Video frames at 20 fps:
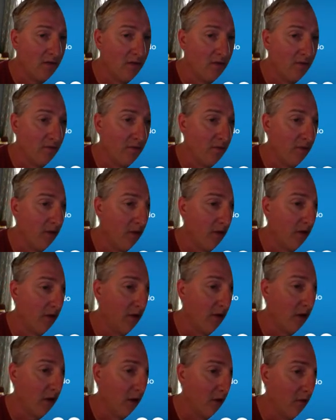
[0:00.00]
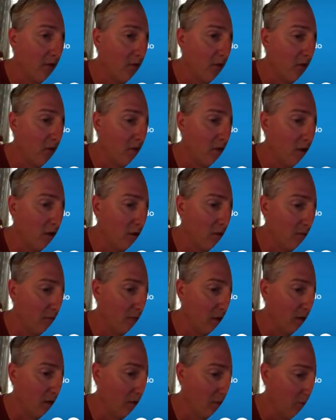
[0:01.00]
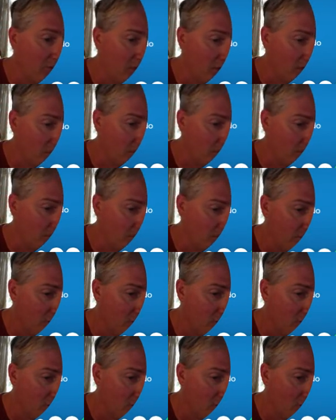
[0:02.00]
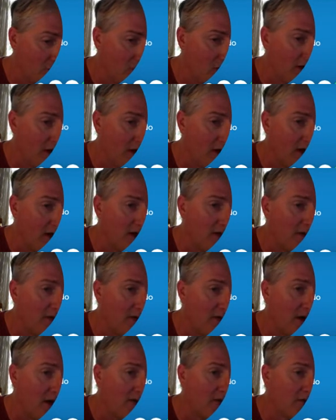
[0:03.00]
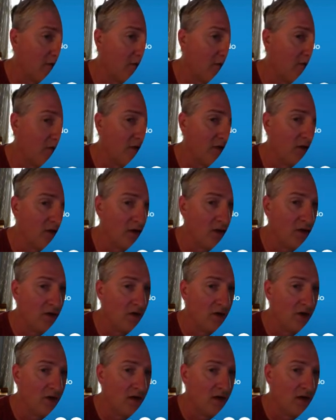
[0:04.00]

figure out, like, here, right here. So you can go ahead and add the stuff in there.